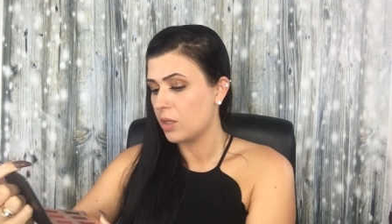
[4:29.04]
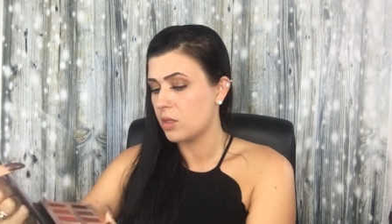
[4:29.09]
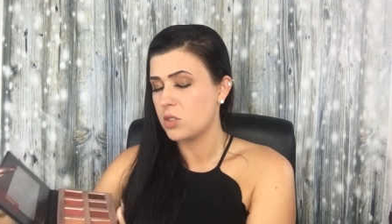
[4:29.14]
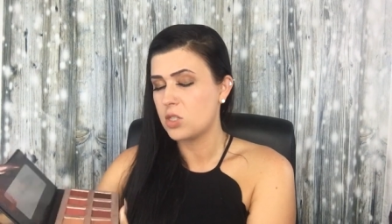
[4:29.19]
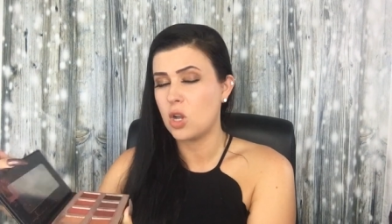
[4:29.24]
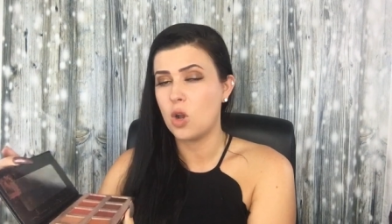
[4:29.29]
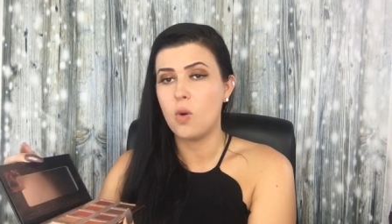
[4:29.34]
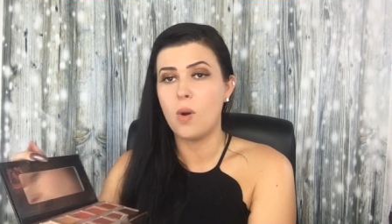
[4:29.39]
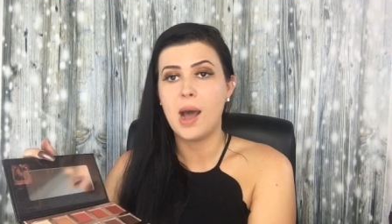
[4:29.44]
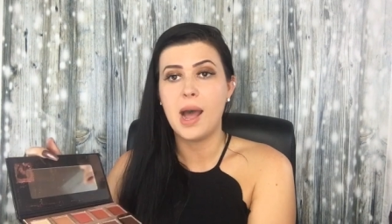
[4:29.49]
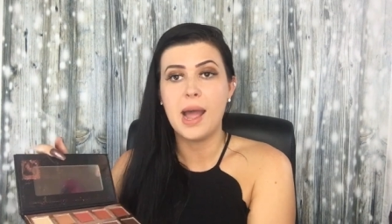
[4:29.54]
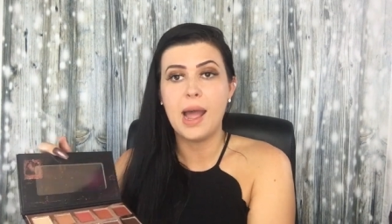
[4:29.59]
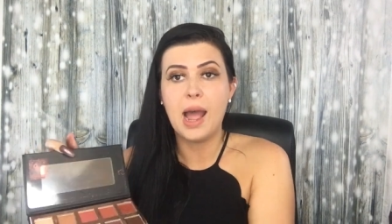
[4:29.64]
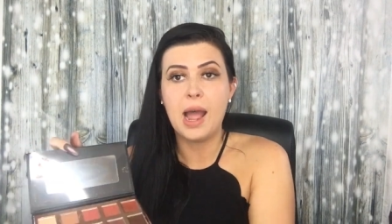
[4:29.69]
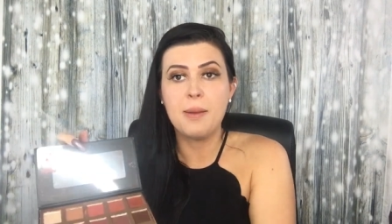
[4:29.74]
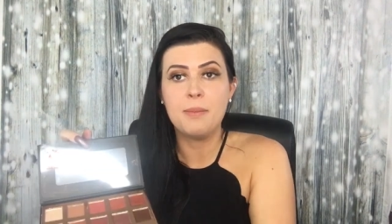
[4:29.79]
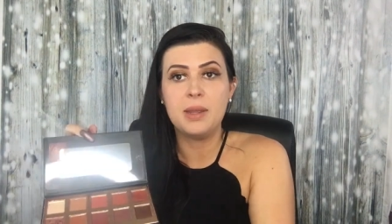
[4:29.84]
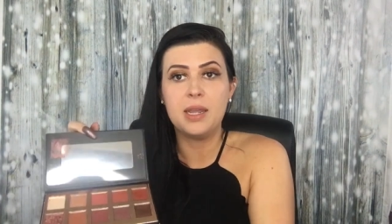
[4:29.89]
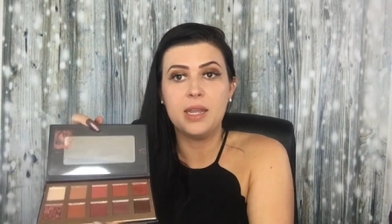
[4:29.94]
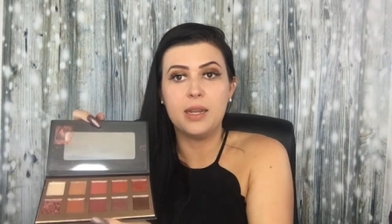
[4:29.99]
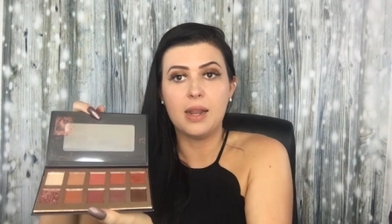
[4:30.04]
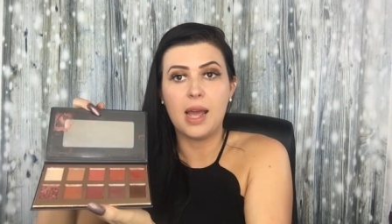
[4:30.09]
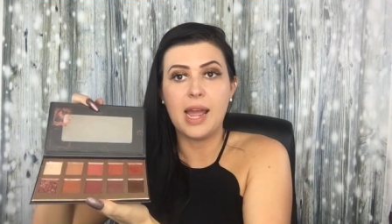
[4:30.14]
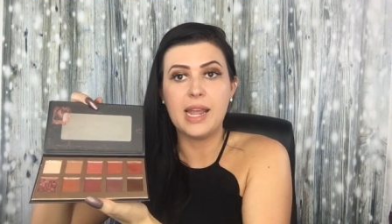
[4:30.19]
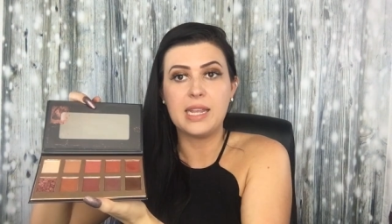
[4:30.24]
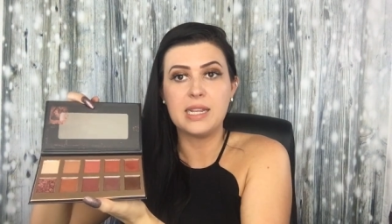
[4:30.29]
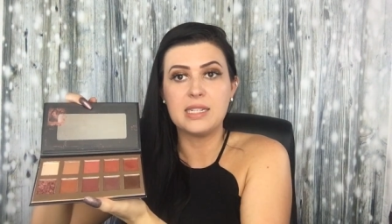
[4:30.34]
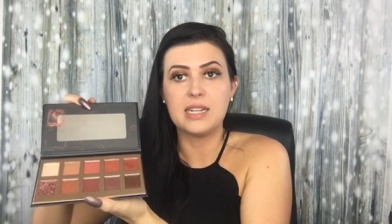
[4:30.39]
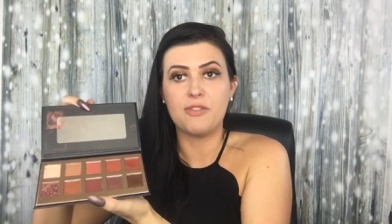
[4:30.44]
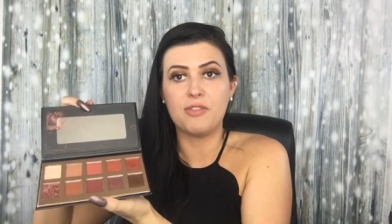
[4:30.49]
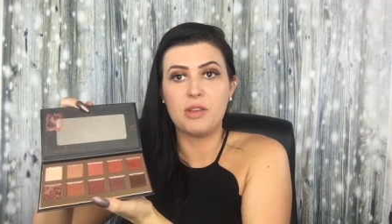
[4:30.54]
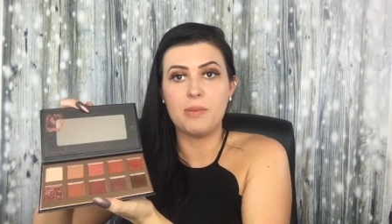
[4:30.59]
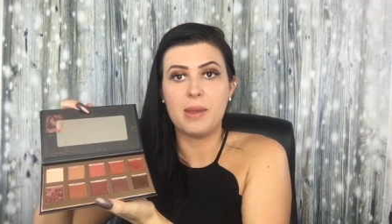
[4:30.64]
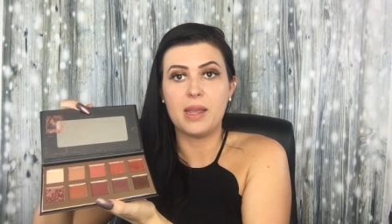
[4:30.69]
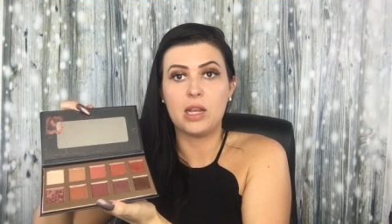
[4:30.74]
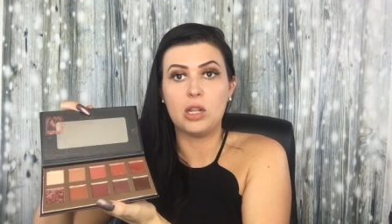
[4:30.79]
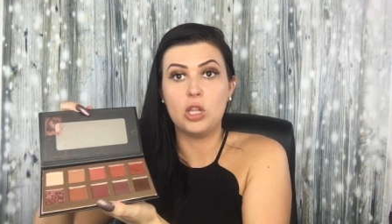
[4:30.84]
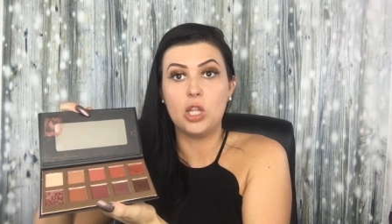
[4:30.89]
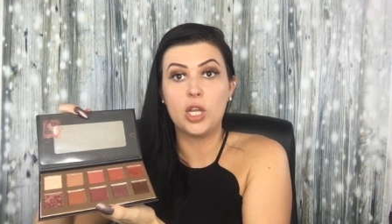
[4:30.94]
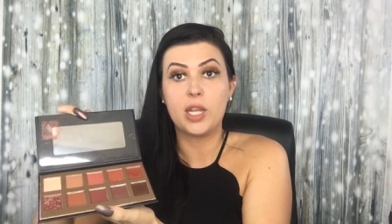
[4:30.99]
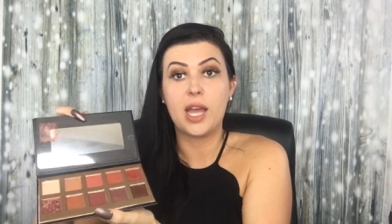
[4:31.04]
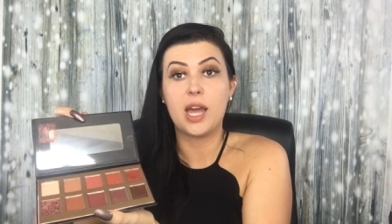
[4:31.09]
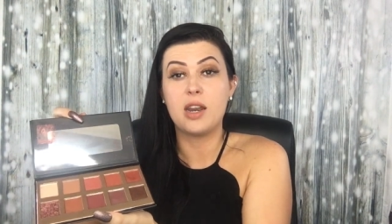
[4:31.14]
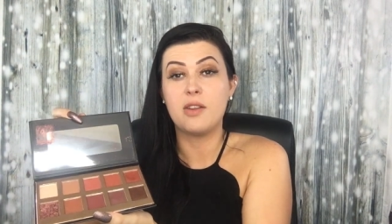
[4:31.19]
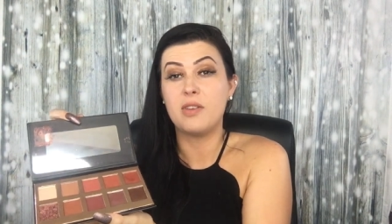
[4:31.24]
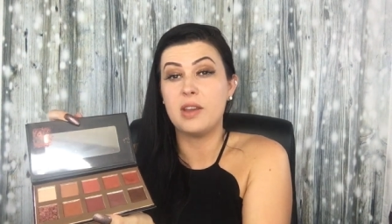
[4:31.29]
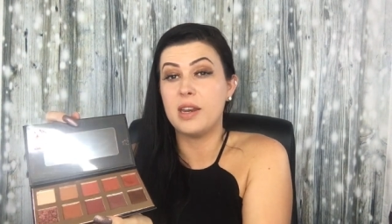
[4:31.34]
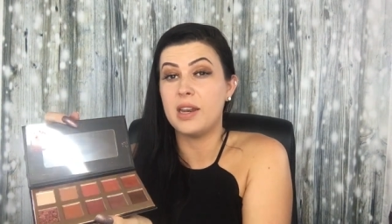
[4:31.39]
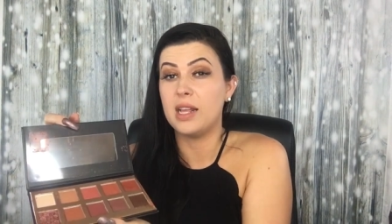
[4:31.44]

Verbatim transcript: So, I, I mean, I can definitely make a look out of it,